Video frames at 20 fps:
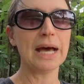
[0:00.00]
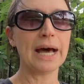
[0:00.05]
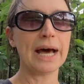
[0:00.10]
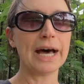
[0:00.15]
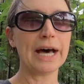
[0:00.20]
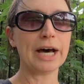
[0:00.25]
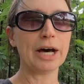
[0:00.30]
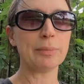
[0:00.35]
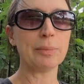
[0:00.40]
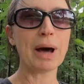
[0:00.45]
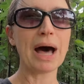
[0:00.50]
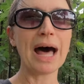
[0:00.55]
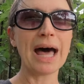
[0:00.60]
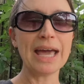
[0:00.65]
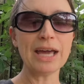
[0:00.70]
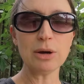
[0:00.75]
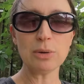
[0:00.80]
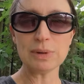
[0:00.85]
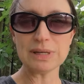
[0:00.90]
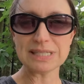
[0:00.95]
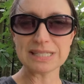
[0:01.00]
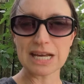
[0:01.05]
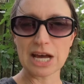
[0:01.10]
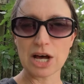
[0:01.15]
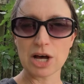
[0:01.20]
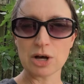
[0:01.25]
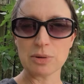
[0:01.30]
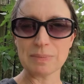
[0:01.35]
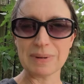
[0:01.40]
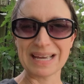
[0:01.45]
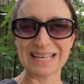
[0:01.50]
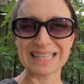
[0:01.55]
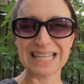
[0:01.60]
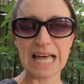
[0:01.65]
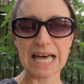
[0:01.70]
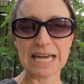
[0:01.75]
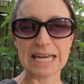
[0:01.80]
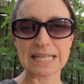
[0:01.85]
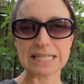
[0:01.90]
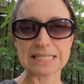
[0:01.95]
I always tell my
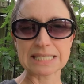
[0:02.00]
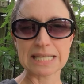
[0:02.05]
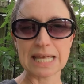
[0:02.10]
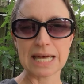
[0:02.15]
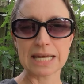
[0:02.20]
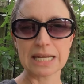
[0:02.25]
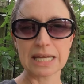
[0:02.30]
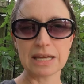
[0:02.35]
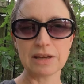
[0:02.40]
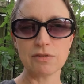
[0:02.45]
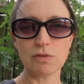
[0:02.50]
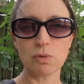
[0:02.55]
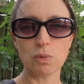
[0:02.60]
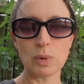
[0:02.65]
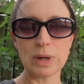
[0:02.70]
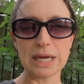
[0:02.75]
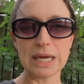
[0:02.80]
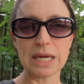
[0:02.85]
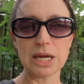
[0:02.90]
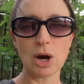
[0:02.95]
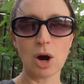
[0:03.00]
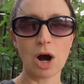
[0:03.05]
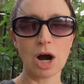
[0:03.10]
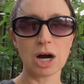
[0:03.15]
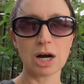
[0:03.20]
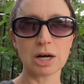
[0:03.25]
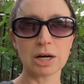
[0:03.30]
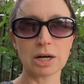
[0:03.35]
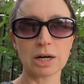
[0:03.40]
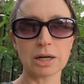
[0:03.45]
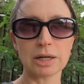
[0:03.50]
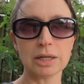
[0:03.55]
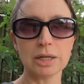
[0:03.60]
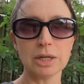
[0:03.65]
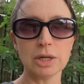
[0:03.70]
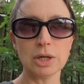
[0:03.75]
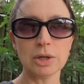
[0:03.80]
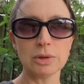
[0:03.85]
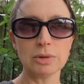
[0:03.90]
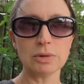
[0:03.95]
clients that if we are
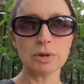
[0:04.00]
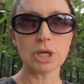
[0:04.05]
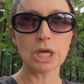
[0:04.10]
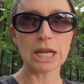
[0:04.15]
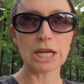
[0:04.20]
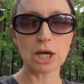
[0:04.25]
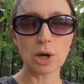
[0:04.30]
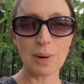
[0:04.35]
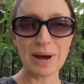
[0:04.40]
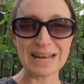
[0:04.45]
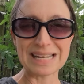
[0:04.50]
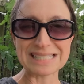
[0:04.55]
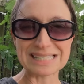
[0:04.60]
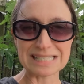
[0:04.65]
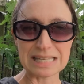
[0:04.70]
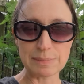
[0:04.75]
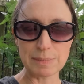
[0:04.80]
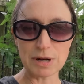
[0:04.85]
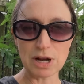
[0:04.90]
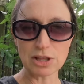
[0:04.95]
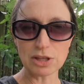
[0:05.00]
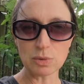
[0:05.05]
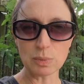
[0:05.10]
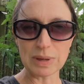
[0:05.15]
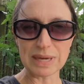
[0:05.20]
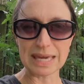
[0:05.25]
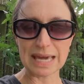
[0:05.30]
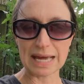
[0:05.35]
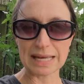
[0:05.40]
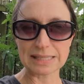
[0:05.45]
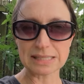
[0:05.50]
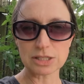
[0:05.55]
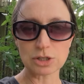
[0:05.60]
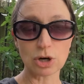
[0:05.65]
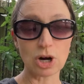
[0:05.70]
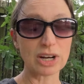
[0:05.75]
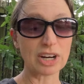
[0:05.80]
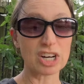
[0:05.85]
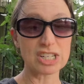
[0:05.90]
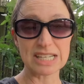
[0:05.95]
going to go ahead and sleep in on the weekends or
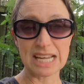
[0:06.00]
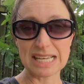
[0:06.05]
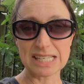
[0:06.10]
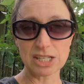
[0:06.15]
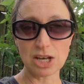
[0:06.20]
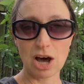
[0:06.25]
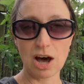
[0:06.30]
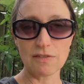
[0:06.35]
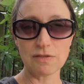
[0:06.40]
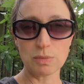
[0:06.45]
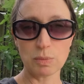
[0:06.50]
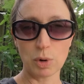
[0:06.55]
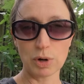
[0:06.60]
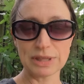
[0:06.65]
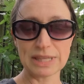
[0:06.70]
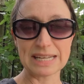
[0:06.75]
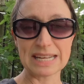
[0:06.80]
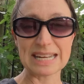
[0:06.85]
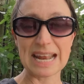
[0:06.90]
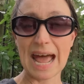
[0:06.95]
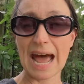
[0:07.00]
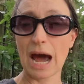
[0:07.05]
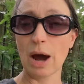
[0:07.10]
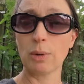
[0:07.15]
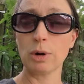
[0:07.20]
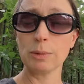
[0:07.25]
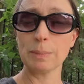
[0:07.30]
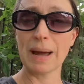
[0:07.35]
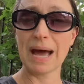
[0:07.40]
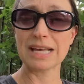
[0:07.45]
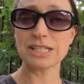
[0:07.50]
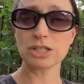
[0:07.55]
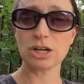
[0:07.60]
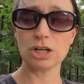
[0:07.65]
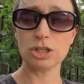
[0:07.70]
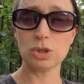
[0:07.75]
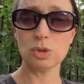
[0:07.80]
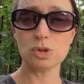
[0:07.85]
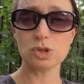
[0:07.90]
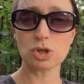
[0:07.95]
on our days off more than an hour past our
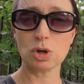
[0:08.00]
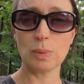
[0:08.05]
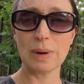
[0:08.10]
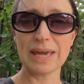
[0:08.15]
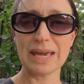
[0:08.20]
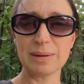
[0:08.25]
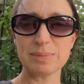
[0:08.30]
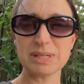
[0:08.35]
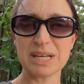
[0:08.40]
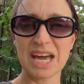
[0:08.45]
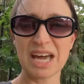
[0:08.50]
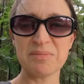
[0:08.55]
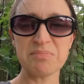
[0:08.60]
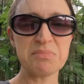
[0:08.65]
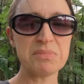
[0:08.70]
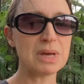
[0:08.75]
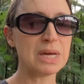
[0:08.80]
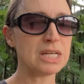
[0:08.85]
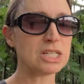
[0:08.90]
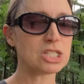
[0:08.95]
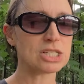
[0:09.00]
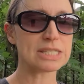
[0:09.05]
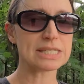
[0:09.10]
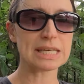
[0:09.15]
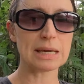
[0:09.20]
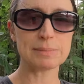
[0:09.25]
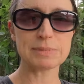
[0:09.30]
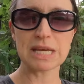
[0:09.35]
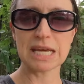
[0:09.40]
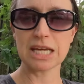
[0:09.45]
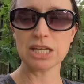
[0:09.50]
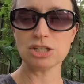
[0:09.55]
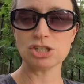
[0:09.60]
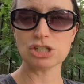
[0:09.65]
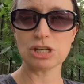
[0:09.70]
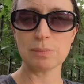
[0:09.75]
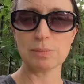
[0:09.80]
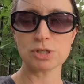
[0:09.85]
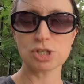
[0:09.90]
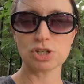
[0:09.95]
usual wake up time, just skip taking your
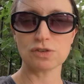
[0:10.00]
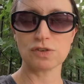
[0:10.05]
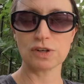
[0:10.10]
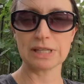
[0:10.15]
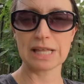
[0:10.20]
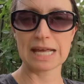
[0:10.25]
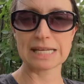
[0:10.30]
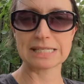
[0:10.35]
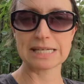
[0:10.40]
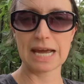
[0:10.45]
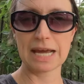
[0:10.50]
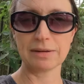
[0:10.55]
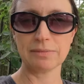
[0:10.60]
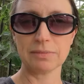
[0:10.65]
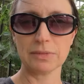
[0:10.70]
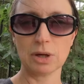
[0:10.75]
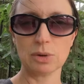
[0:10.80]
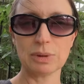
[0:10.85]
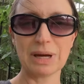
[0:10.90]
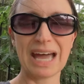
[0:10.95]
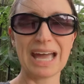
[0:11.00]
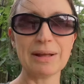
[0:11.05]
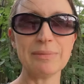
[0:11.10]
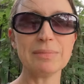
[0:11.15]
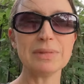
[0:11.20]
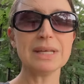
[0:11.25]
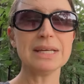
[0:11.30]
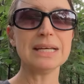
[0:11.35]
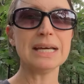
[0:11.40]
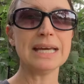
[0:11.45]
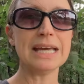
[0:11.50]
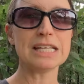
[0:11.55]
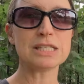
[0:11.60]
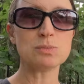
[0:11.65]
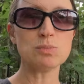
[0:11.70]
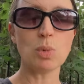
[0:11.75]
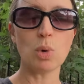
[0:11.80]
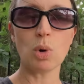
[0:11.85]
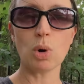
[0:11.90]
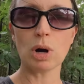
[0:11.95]
temperature for that day, okay?
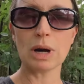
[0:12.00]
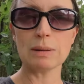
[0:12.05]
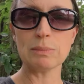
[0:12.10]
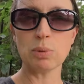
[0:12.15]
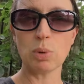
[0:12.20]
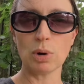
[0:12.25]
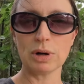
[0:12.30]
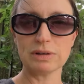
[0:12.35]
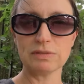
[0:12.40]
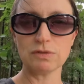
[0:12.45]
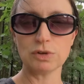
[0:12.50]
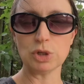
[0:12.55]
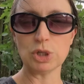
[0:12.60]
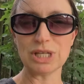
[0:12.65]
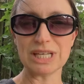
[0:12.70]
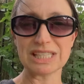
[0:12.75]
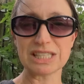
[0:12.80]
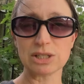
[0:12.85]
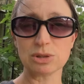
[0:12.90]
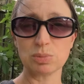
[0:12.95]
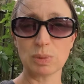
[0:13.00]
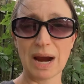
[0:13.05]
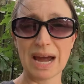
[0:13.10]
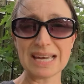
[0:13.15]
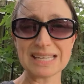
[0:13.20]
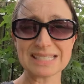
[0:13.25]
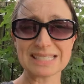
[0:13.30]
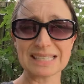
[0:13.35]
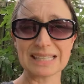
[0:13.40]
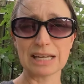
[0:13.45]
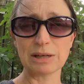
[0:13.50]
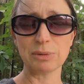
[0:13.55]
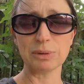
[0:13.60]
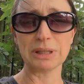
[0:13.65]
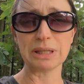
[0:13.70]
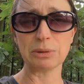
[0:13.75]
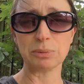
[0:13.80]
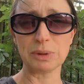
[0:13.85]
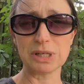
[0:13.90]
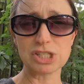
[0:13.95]
It's more important for you to get the rest and like
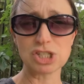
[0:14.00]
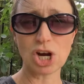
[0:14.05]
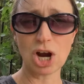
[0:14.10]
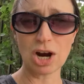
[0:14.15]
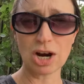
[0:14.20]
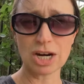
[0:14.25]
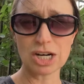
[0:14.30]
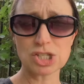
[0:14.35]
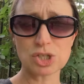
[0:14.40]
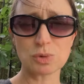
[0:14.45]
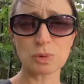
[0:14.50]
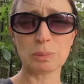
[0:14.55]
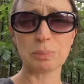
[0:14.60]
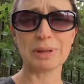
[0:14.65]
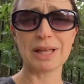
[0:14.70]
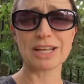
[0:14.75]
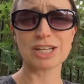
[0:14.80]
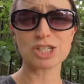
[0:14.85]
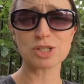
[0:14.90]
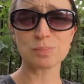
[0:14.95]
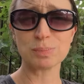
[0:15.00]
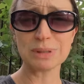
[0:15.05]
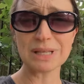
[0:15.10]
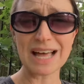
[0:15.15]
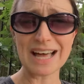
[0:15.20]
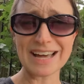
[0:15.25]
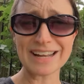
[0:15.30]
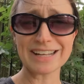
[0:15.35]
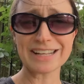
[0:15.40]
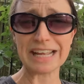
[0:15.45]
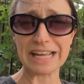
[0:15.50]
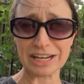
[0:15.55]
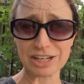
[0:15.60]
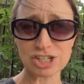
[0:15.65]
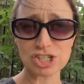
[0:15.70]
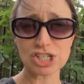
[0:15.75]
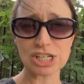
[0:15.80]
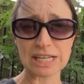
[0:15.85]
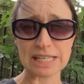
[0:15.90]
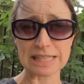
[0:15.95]
really recharge and replenish blood and
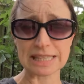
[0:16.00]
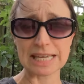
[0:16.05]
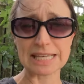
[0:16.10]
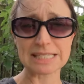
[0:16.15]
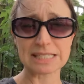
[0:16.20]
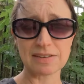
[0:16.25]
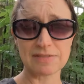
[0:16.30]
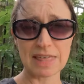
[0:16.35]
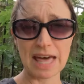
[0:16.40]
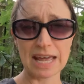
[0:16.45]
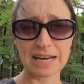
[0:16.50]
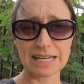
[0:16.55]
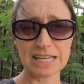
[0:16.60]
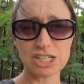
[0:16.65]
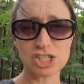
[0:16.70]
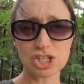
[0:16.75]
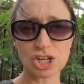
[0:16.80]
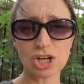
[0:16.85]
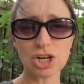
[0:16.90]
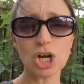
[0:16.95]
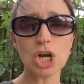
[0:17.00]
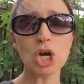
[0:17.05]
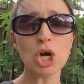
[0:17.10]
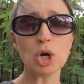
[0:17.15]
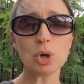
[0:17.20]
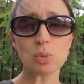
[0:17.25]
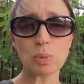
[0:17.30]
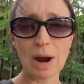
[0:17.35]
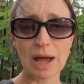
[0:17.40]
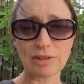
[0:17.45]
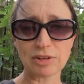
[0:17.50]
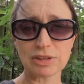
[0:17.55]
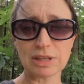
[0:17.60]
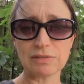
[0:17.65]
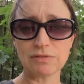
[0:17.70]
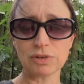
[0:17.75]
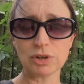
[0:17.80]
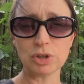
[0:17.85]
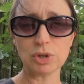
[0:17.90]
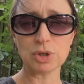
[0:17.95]
energy and things of that nature rather
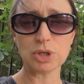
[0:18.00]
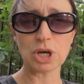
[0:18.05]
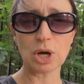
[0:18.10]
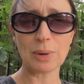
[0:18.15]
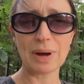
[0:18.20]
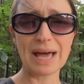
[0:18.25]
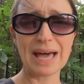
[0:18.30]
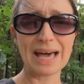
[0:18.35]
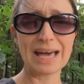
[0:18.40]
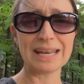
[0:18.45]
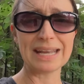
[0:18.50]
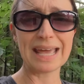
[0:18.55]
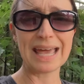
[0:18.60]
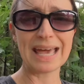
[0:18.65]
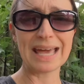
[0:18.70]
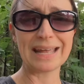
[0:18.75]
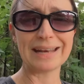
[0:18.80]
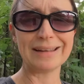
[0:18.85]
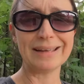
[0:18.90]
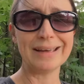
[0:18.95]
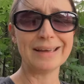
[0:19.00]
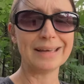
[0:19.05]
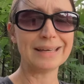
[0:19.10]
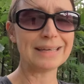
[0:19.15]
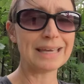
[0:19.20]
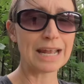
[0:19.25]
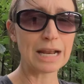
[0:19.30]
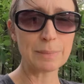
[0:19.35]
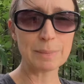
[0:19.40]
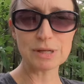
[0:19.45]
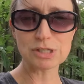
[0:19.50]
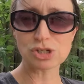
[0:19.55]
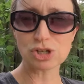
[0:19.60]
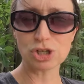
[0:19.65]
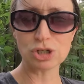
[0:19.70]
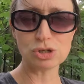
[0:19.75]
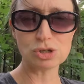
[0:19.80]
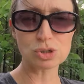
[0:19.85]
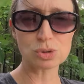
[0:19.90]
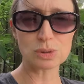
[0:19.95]
than for you to go ahead and get up at your
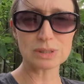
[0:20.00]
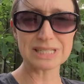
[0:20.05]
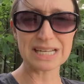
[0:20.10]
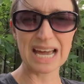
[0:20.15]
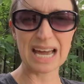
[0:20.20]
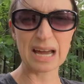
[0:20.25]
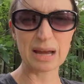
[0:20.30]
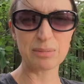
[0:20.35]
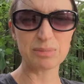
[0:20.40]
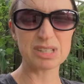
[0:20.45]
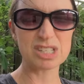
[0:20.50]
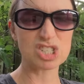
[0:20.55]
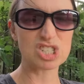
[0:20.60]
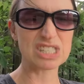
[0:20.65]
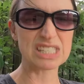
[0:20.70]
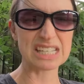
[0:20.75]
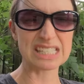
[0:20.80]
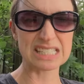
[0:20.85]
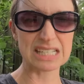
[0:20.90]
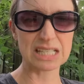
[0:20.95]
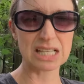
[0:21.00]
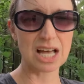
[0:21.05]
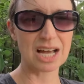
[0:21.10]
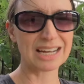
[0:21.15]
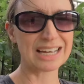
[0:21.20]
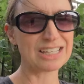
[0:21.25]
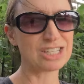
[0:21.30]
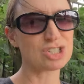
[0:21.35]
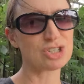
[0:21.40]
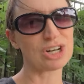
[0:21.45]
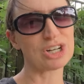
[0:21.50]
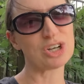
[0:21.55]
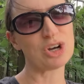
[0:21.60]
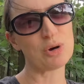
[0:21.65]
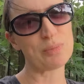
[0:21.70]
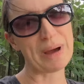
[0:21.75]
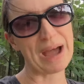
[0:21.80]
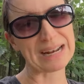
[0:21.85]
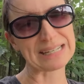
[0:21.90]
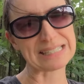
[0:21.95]
usual time, such as 6 o'clock, and then try to go
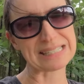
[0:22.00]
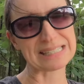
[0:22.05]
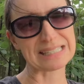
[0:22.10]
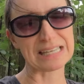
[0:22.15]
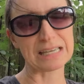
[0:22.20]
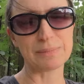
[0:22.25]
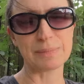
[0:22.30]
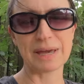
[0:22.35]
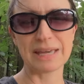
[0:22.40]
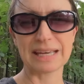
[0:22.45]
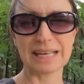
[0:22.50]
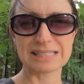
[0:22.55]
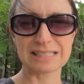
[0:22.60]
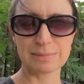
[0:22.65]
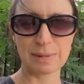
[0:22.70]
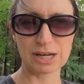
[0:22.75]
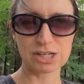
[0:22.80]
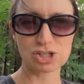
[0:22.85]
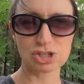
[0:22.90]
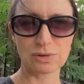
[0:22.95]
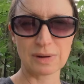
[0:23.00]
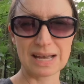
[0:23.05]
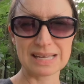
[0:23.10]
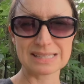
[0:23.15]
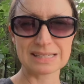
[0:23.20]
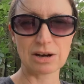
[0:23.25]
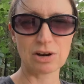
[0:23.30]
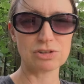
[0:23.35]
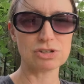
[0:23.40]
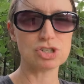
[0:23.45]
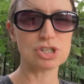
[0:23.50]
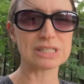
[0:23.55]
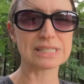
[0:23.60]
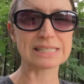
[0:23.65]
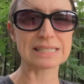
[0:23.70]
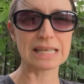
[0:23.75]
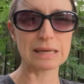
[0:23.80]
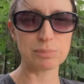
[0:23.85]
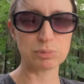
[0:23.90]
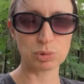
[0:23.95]
back to sleep and get some extra rest. I'd rather you just
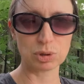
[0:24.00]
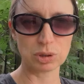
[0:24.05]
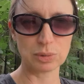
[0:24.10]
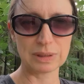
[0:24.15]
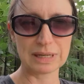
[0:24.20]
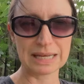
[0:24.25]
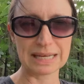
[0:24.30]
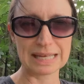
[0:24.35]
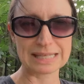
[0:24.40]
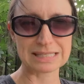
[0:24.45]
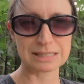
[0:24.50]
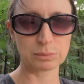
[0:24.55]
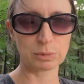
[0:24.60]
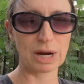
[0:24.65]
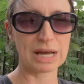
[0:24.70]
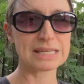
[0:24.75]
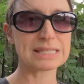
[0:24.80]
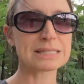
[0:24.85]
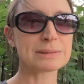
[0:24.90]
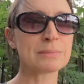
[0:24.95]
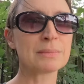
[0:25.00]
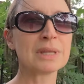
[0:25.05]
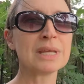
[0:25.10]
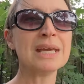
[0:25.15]
sleep through it and get some rest.